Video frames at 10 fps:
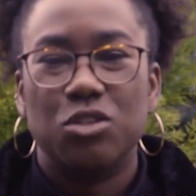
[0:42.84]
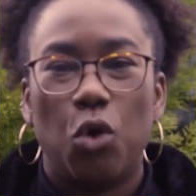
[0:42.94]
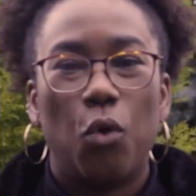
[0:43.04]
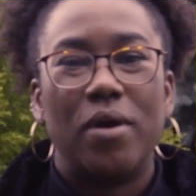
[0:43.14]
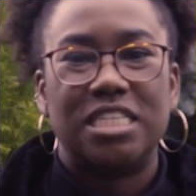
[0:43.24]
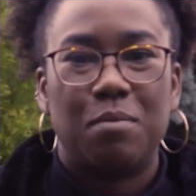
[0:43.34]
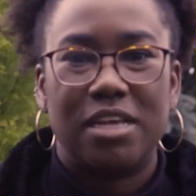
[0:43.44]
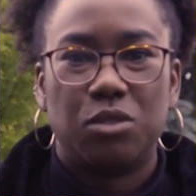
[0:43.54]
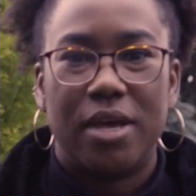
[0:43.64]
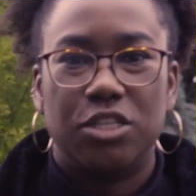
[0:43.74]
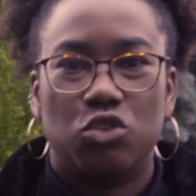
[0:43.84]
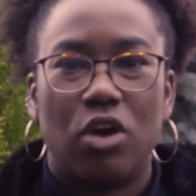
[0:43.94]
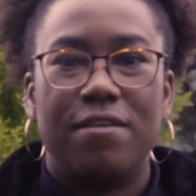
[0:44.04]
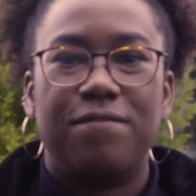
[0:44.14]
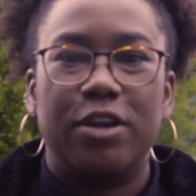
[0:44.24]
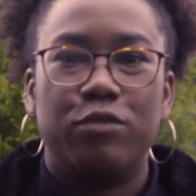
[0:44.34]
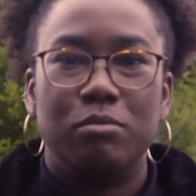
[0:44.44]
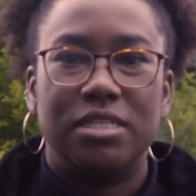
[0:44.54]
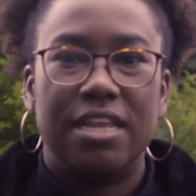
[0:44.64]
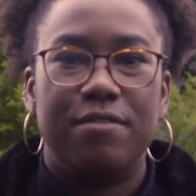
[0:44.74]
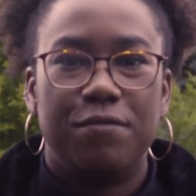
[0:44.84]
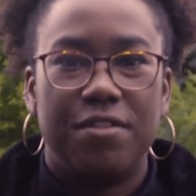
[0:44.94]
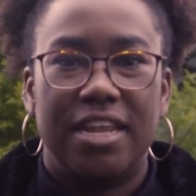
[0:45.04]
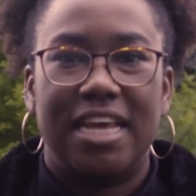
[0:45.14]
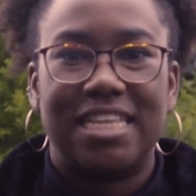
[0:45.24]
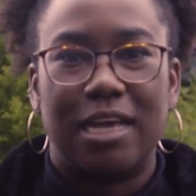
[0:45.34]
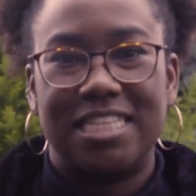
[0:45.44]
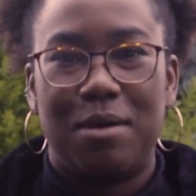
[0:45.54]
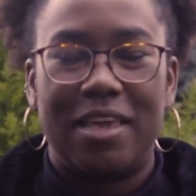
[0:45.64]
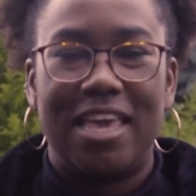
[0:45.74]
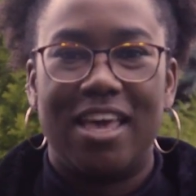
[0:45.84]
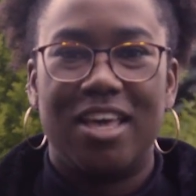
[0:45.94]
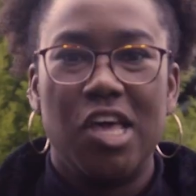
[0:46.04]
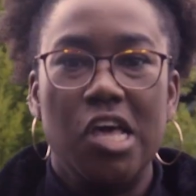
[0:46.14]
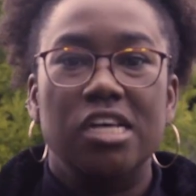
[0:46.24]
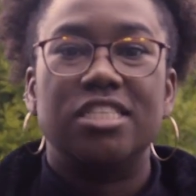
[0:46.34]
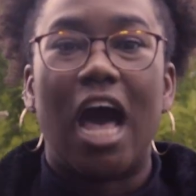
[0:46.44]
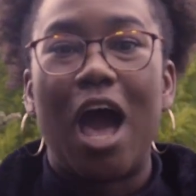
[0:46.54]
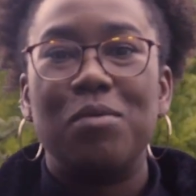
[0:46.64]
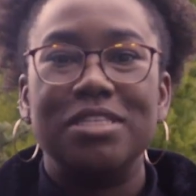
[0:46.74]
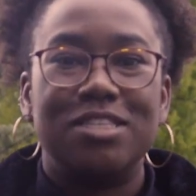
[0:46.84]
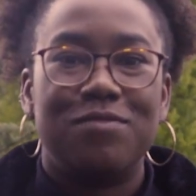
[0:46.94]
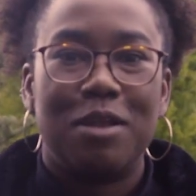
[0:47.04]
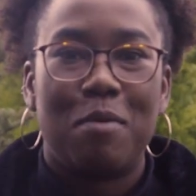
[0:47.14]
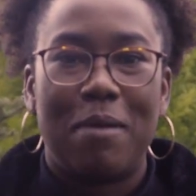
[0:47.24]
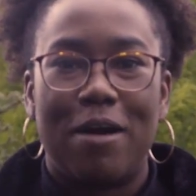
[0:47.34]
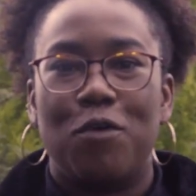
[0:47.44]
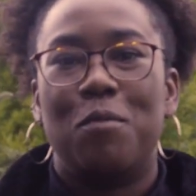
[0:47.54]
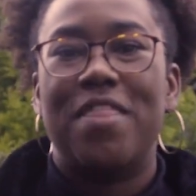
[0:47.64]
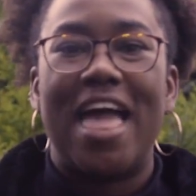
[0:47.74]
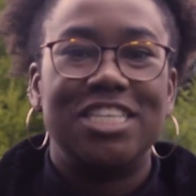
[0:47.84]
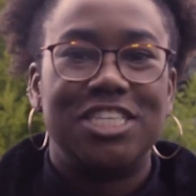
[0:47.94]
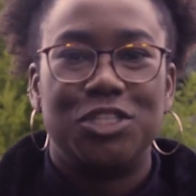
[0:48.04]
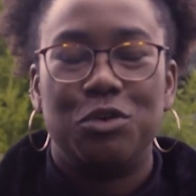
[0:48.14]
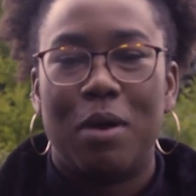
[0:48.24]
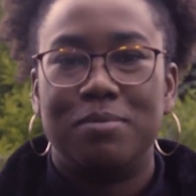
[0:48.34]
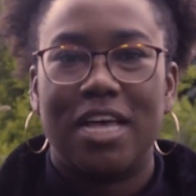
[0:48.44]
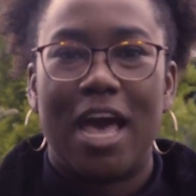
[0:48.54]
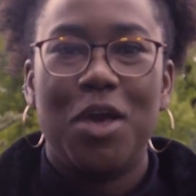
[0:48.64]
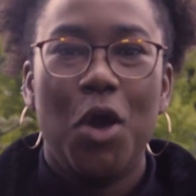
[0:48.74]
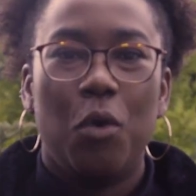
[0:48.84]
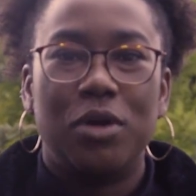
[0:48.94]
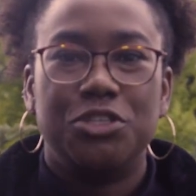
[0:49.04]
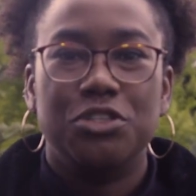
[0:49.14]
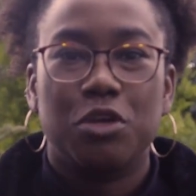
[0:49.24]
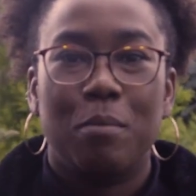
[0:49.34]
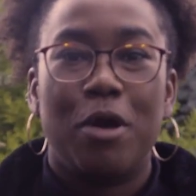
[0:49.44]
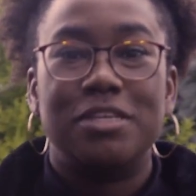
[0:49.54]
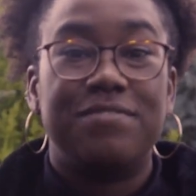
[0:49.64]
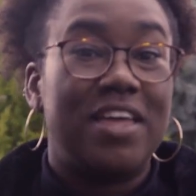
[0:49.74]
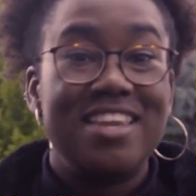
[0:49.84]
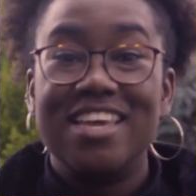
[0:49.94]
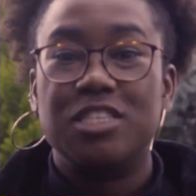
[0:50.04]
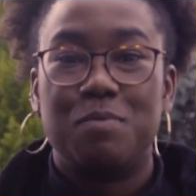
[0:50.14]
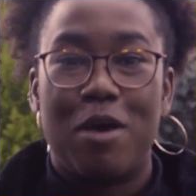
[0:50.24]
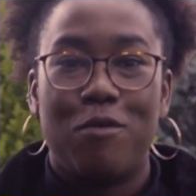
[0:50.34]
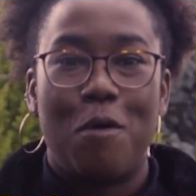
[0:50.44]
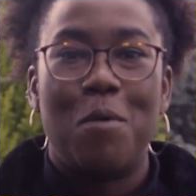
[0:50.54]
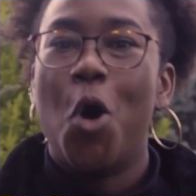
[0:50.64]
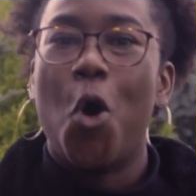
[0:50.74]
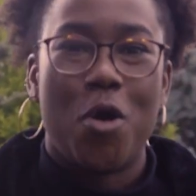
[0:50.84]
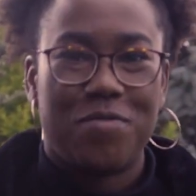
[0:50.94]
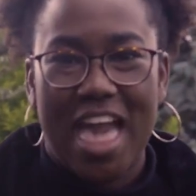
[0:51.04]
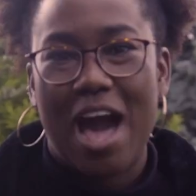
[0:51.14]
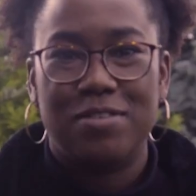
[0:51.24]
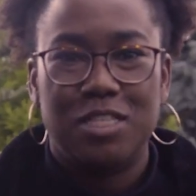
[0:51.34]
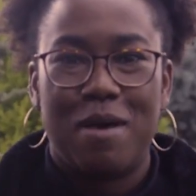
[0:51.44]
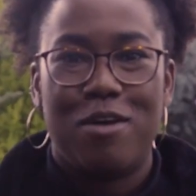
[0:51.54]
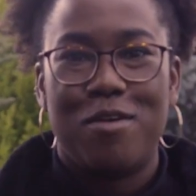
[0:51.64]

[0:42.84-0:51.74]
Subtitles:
isn't always the best way to try and find a room to live in for the next academic year, so I want to develop a platform on the NTSU website where students can post if they need a spare room or if they have a spare